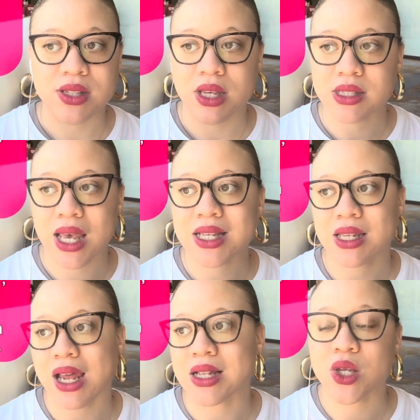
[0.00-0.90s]
it takes a
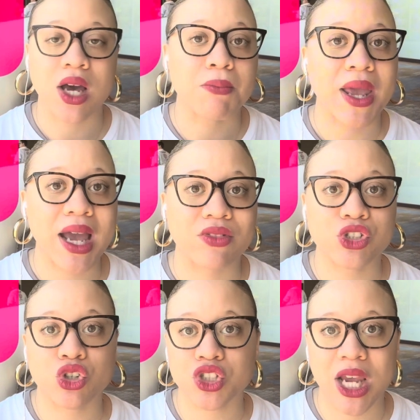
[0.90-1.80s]
lot to unpack that
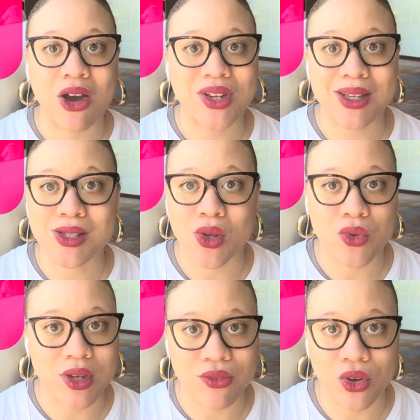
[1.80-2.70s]
your child is so
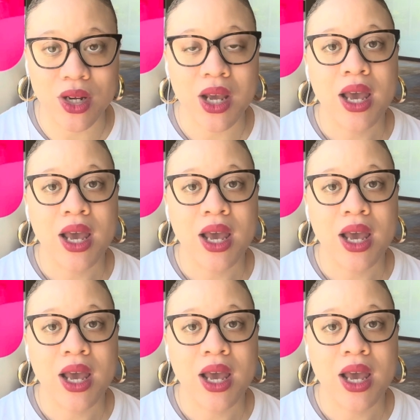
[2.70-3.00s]
different,